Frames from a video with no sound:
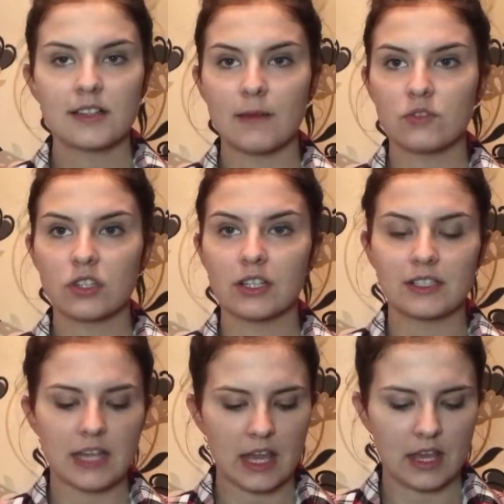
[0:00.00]
So I'm just
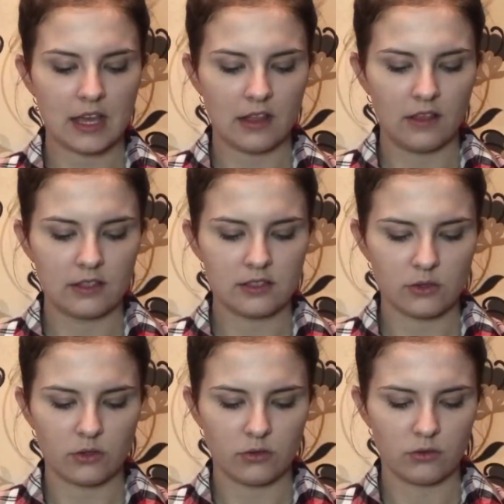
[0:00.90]
going to take a
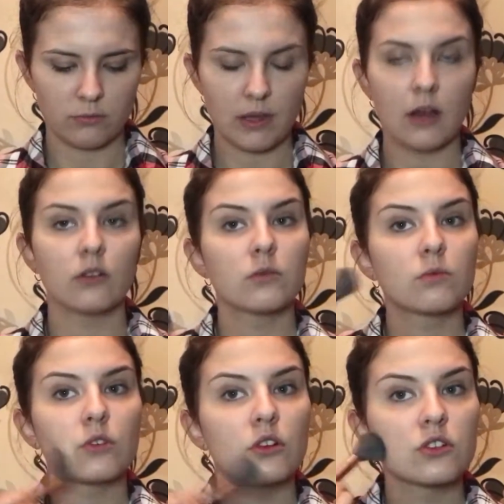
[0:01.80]
little powder
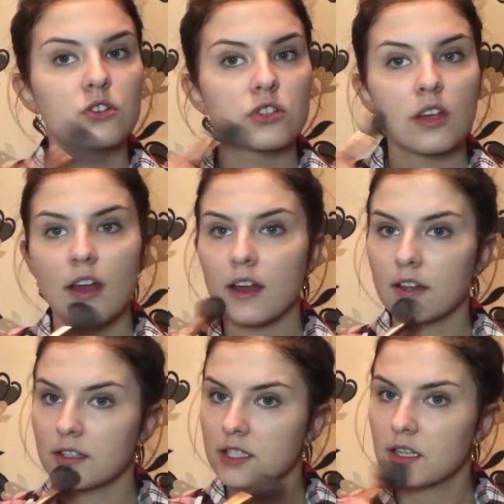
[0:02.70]
brush
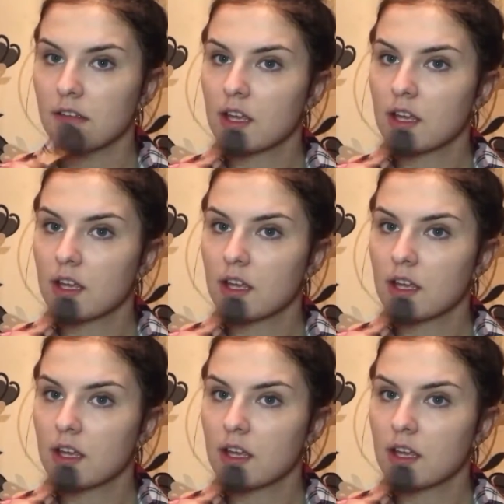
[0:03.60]
and